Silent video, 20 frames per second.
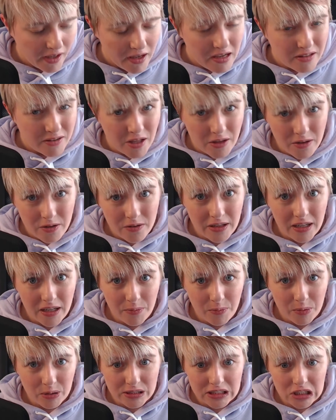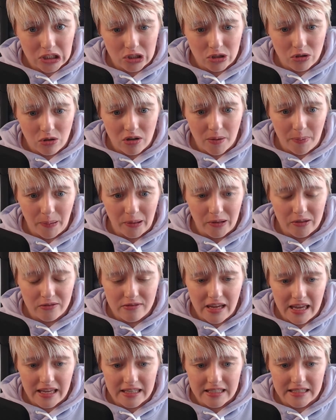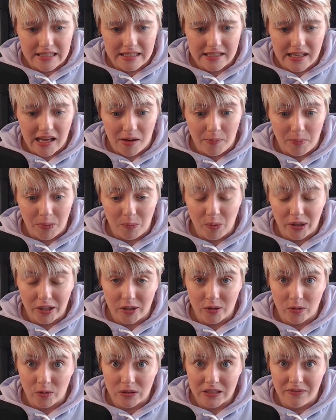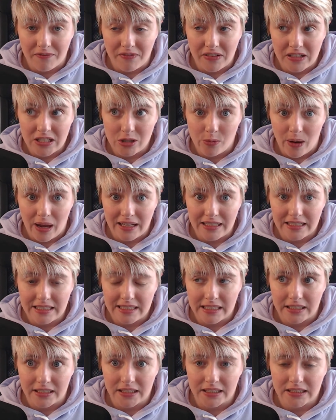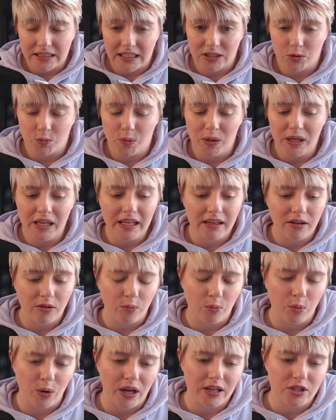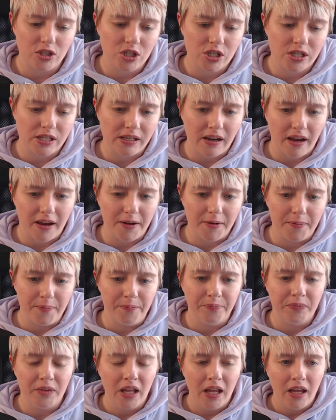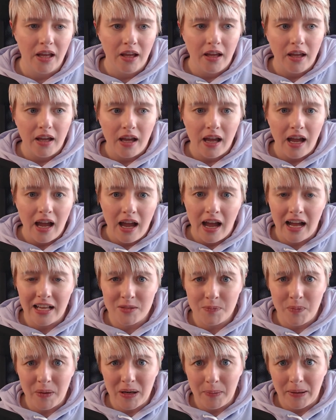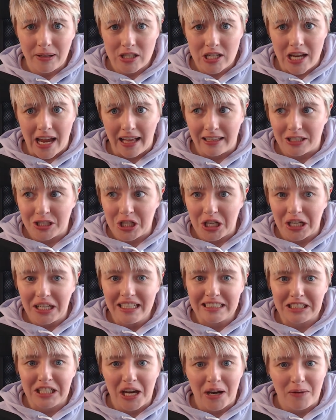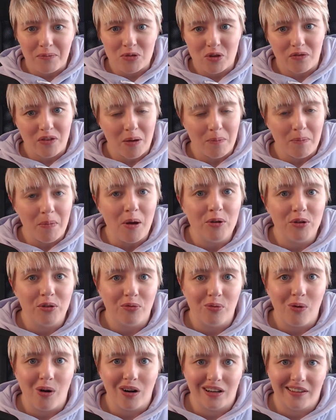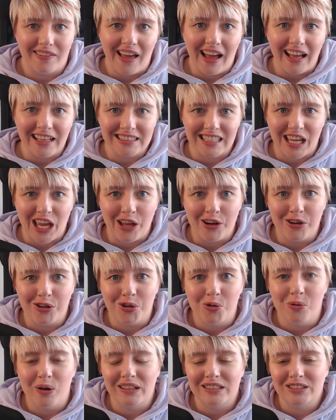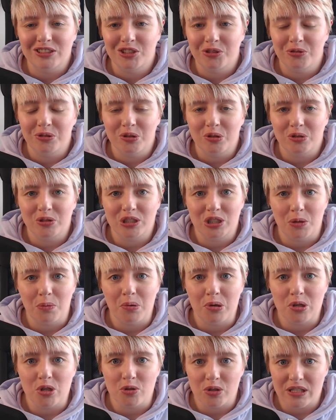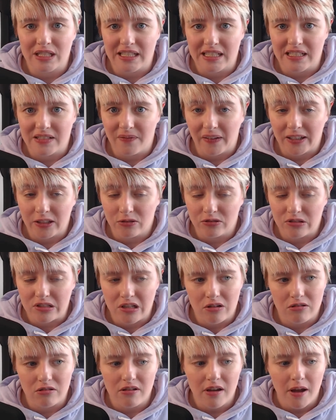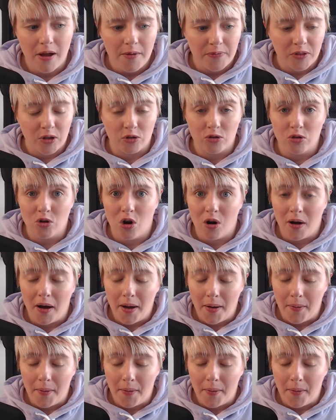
other thing I wanted to talk about is I've been working on some video editing this week, which has been a bit challenging in terms of the amount of work that has to kind of go into in order to produce these videos. Now, they're not